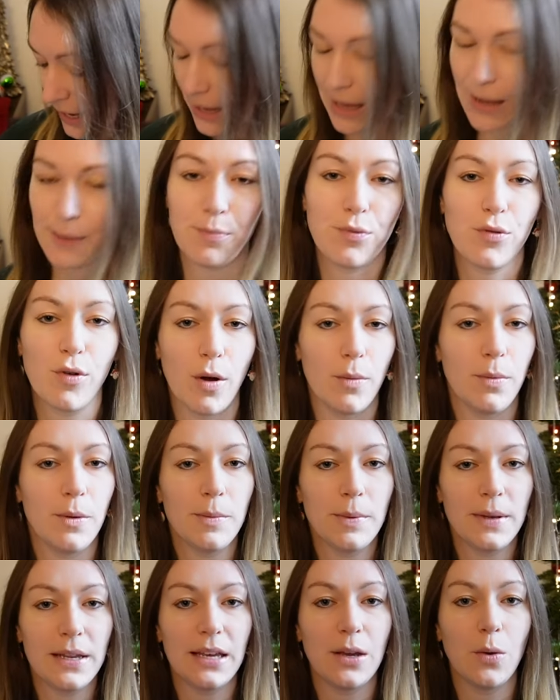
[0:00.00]
I
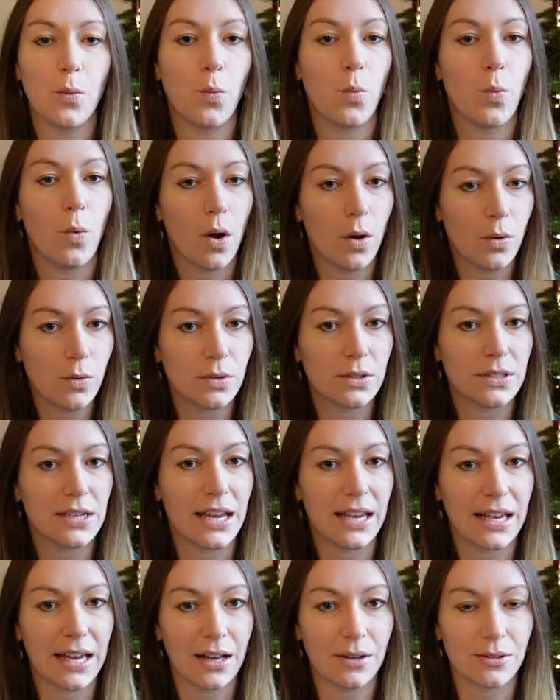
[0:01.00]
probably won't
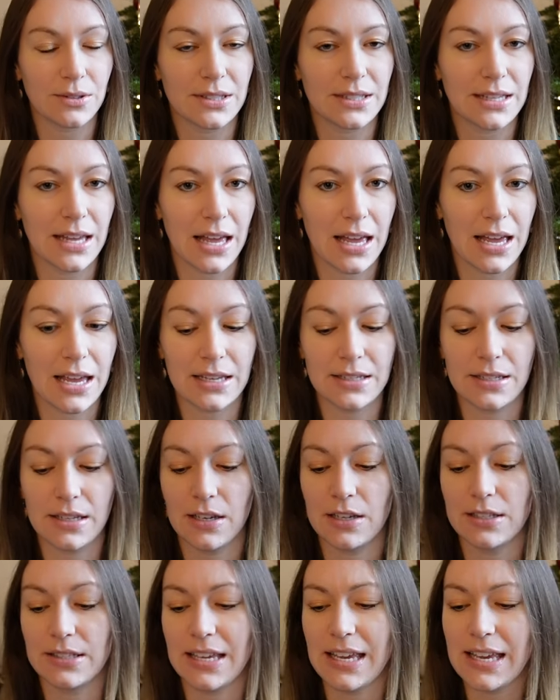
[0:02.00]
take it outside
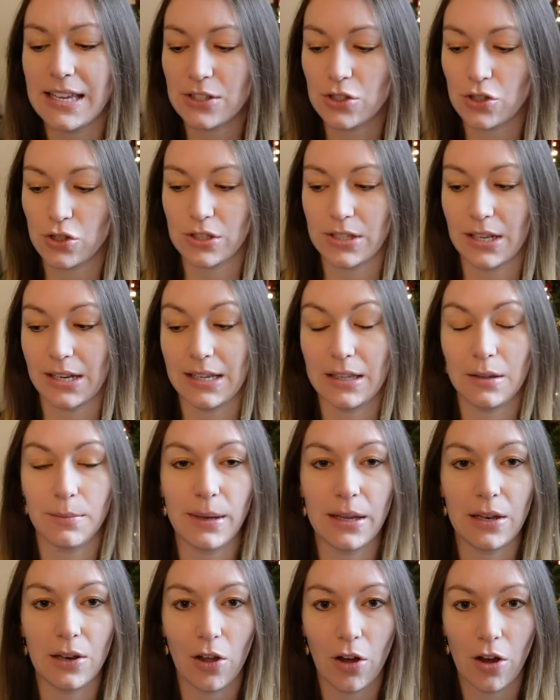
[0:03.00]
because it is just a little
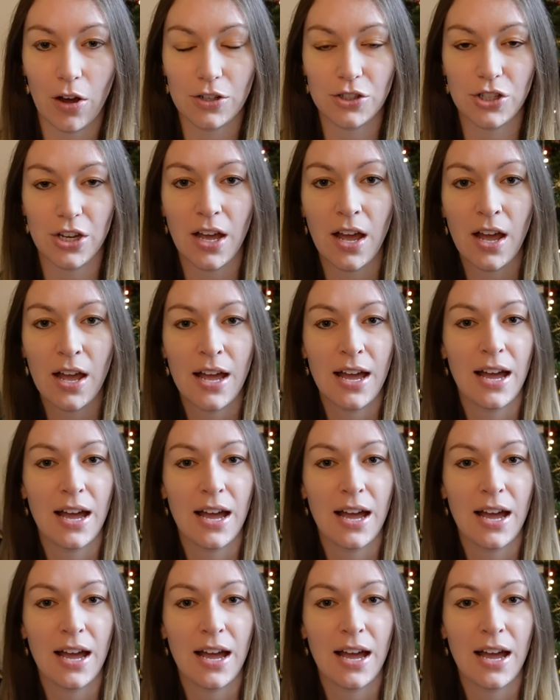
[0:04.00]
bit larger.